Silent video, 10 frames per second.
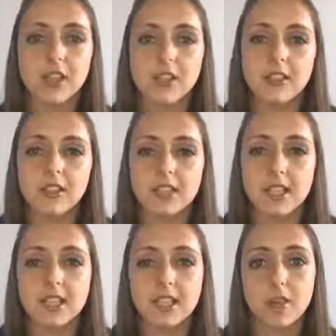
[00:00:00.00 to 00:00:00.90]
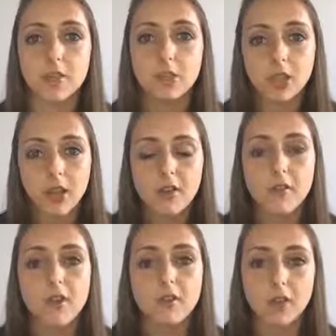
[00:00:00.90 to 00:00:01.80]
you can say to them, well, look how
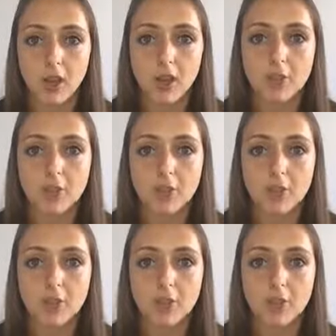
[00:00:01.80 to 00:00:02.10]
far you've come.